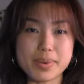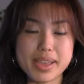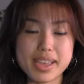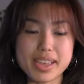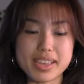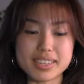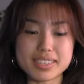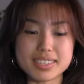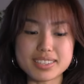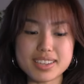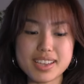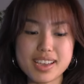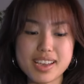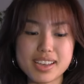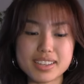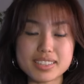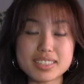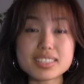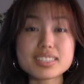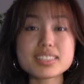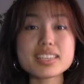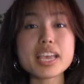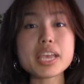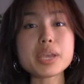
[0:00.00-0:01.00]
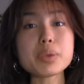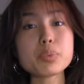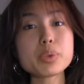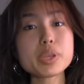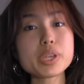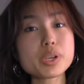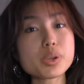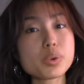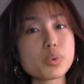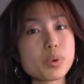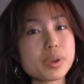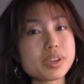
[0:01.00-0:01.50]
and today we
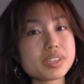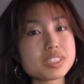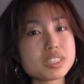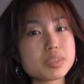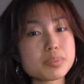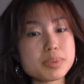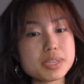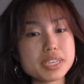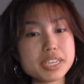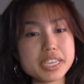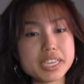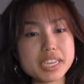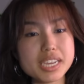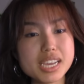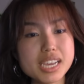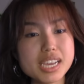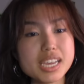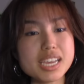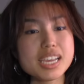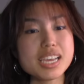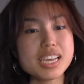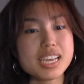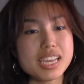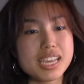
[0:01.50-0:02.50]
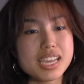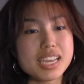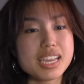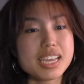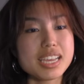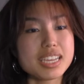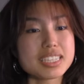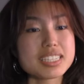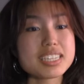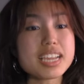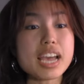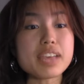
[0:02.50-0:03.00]
are going to be
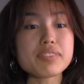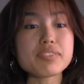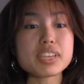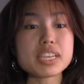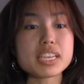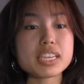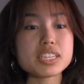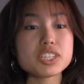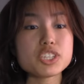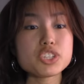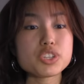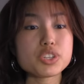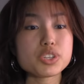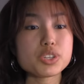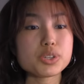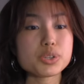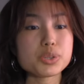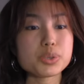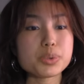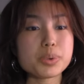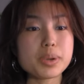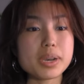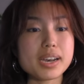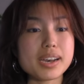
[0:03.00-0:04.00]
diving into